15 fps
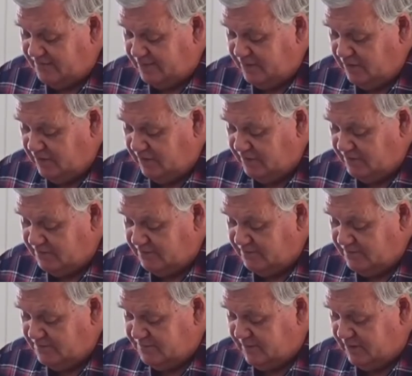pure
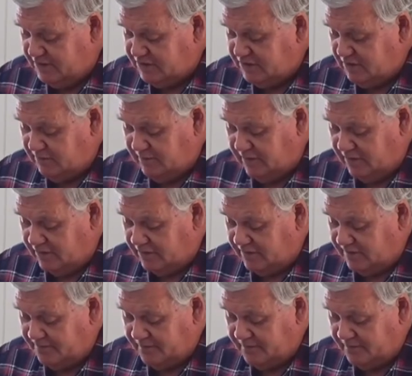spiritual milk